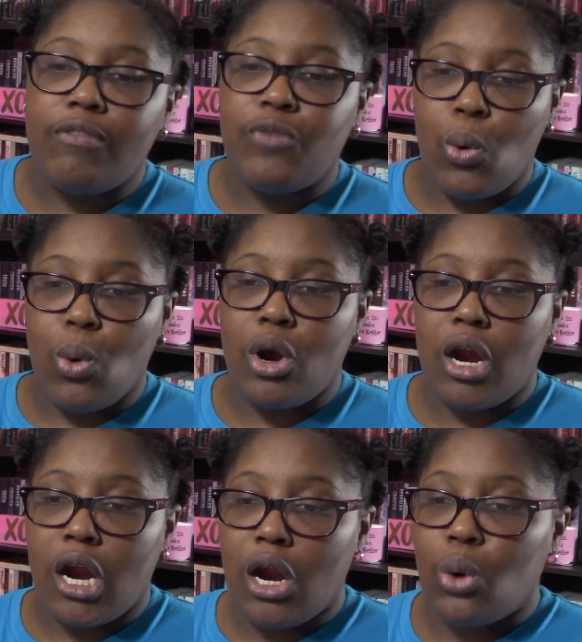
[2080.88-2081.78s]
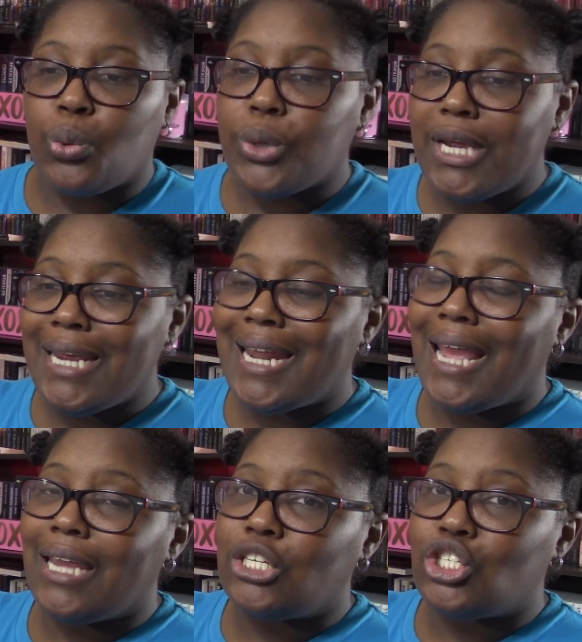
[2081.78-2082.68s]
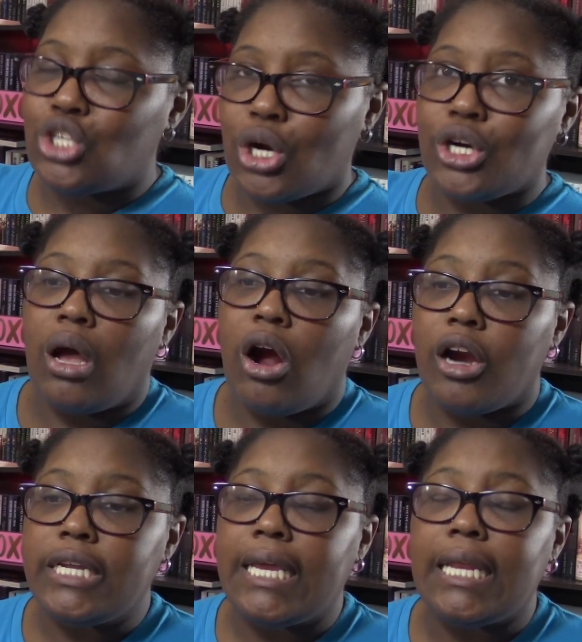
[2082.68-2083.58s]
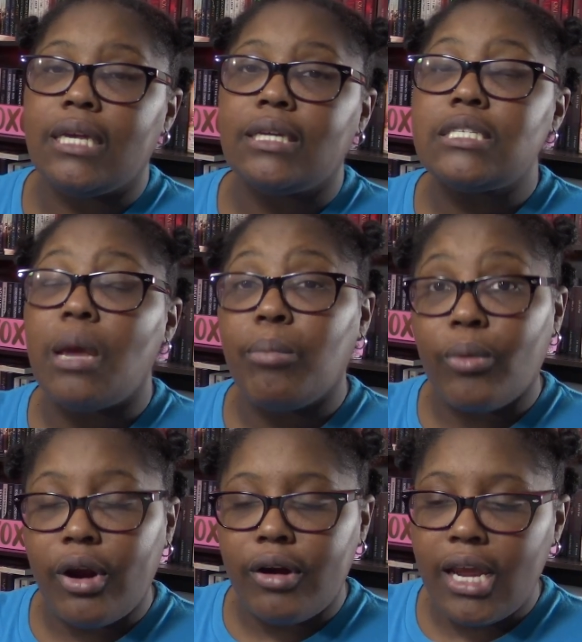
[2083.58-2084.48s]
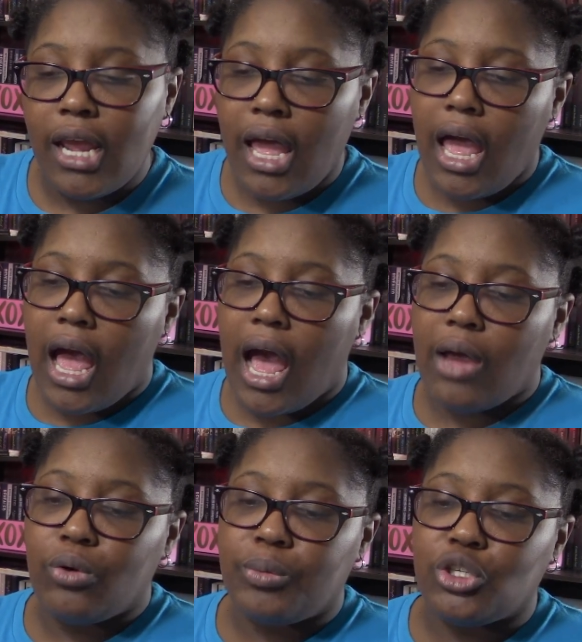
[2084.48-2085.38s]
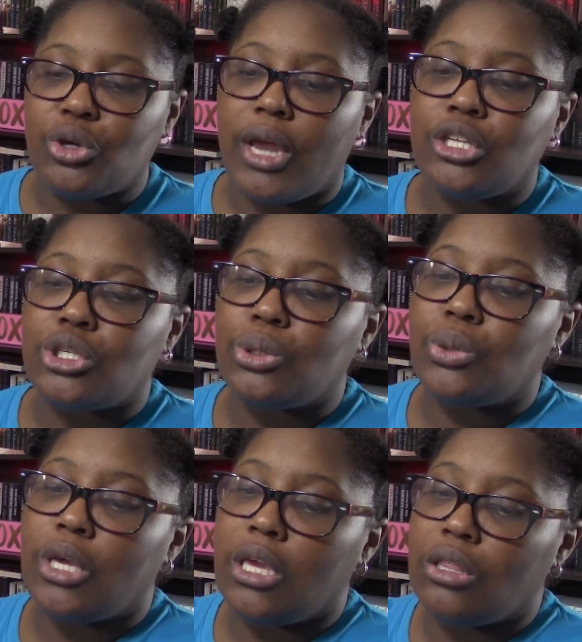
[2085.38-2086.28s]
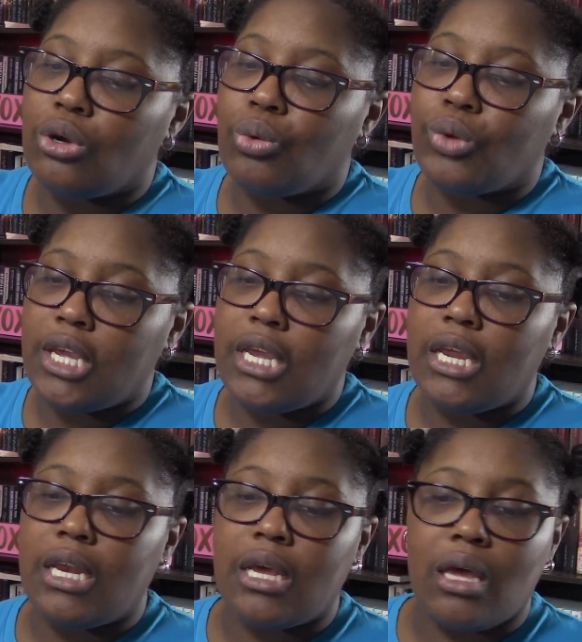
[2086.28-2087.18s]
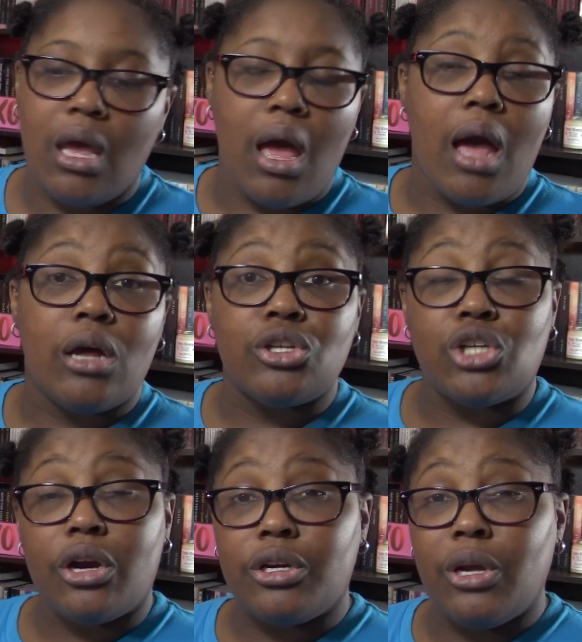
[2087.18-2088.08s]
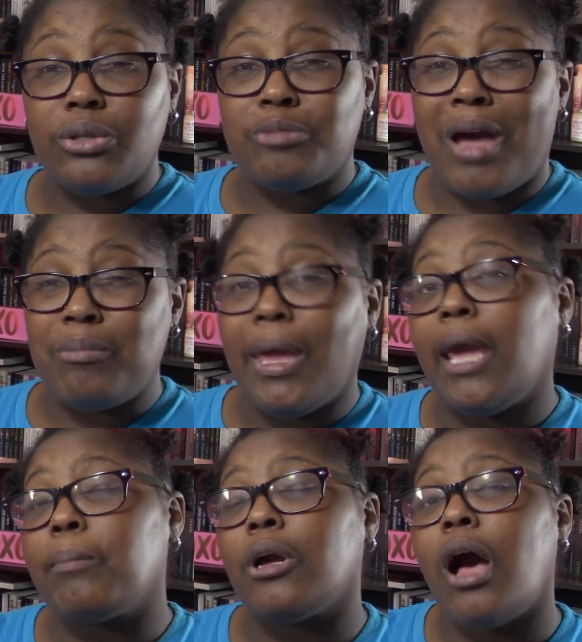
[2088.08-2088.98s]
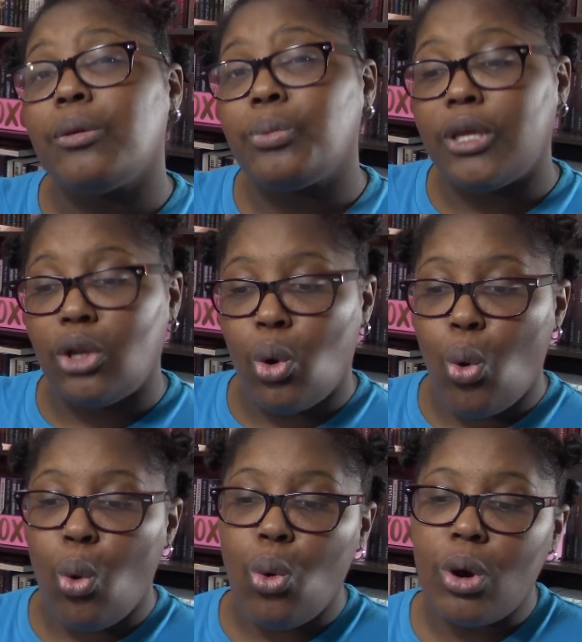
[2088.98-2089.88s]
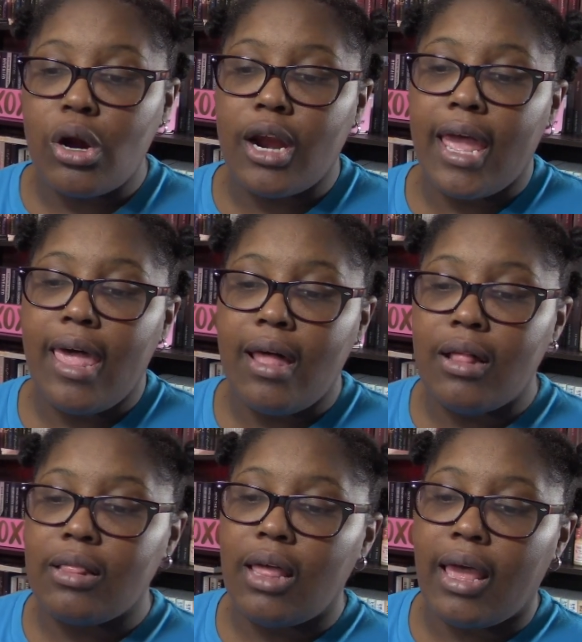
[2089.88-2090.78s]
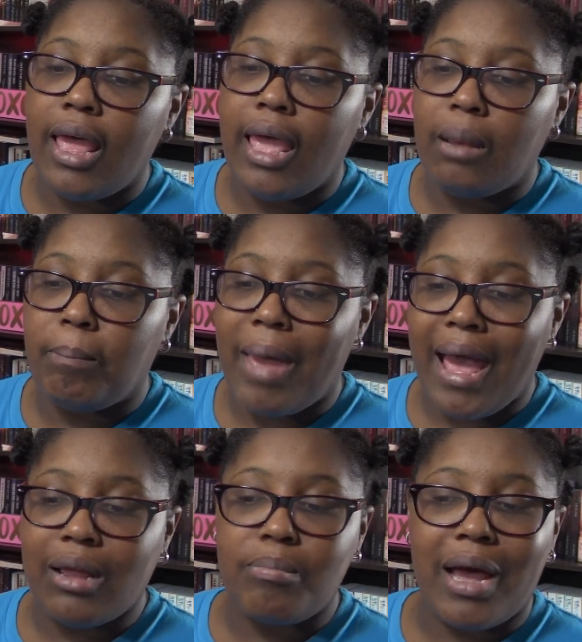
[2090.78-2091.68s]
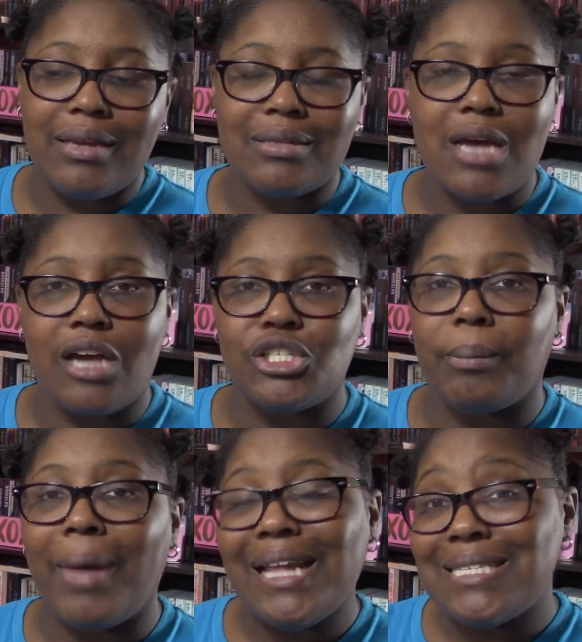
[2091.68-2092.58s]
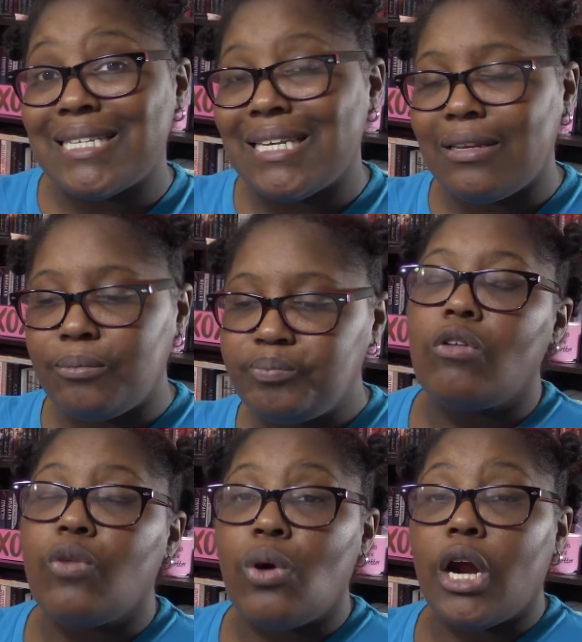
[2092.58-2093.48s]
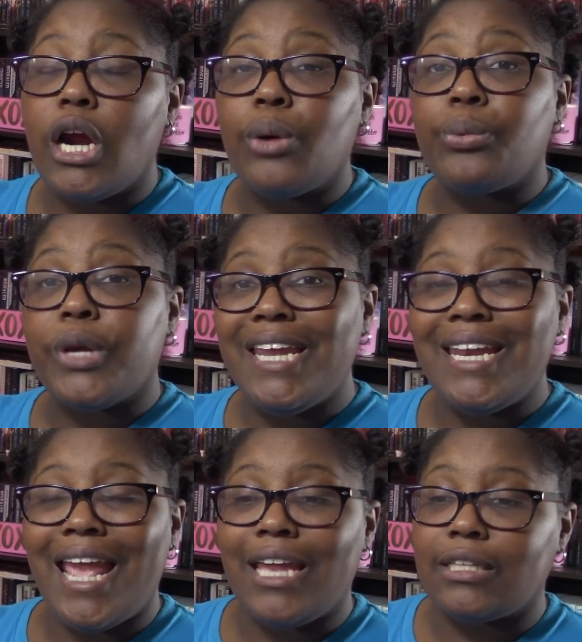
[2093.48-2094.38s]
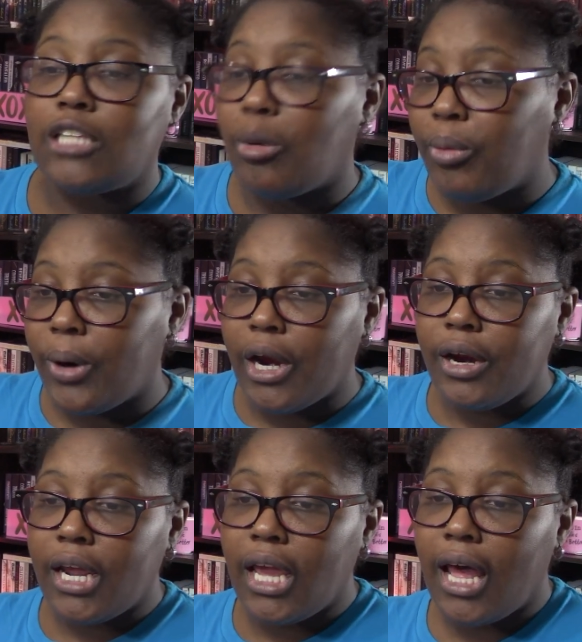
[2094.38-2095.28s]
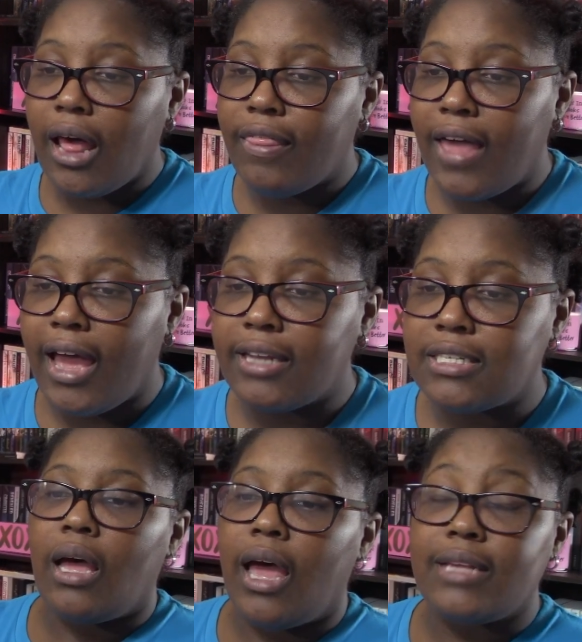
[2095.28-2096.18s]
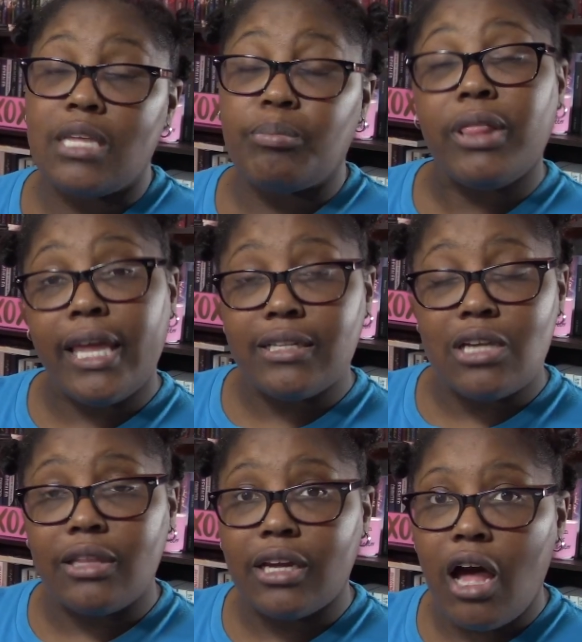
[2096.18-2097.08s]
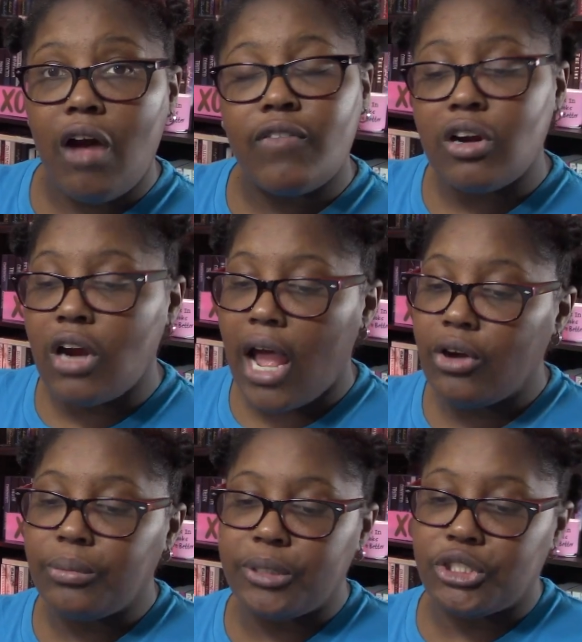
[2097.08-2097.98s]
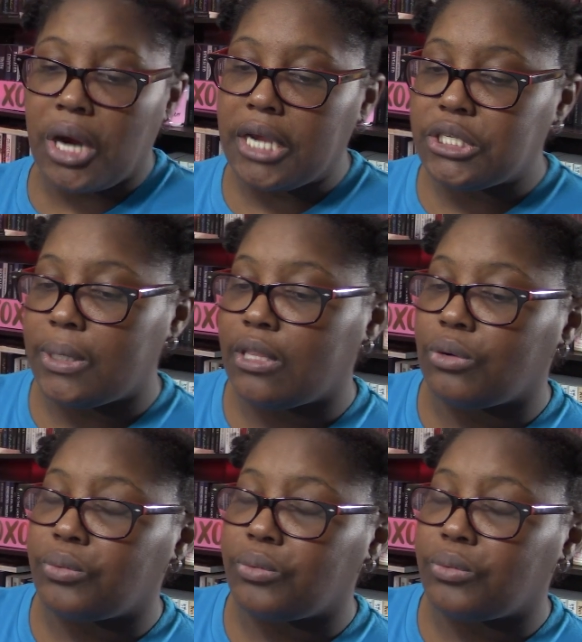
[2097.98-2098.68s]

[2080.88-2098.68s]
For Reid, a dark, hard-hitting contemporary, I will be trying to either read Dark Notes by Pam Godwin or Hell and Back by Natasha Matson. For Reid, a contemporary that has a plant on the cover, I will be trying to either